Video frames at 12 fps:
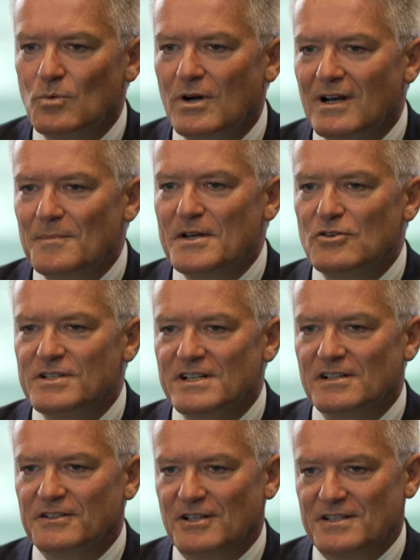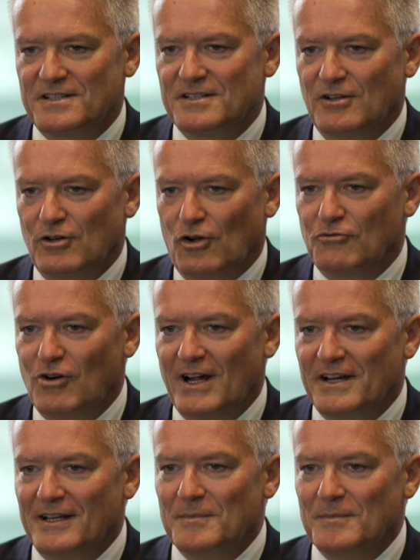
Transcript: Well, I mean, New Zealand does a lot right.